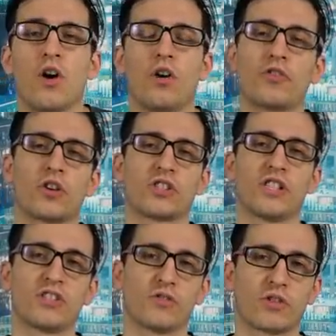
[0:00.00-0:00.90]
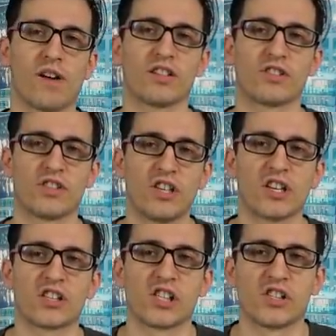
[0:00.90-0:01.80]
Of course, this requires
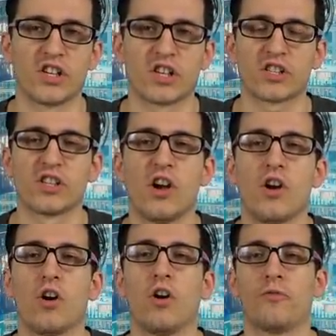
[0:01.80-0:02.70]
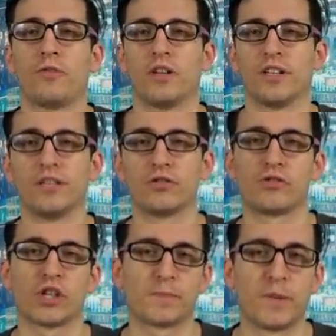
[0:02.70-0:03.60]
years and years of uh,
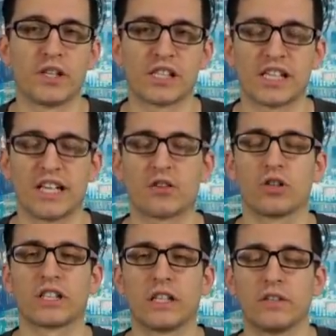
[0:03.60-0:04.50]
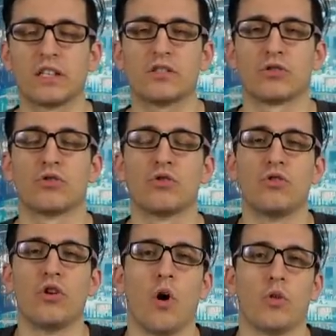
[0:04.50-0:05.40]
industry experience and connectivity so you
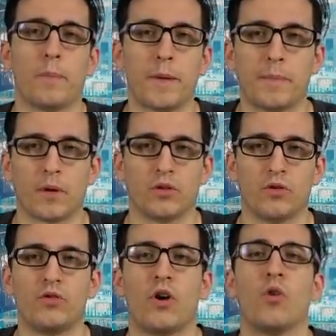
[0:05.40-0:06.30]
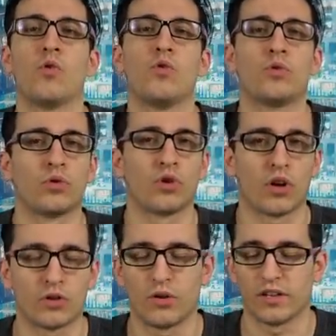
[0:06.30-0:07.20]
know the people, you know who to
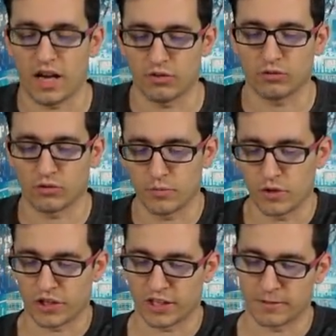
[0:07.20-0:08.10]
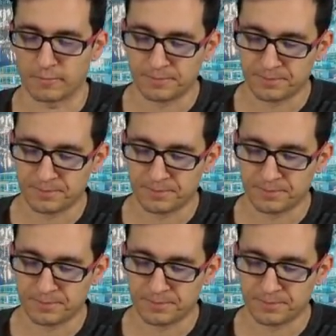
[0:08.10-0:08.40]
talk to and how to communicate.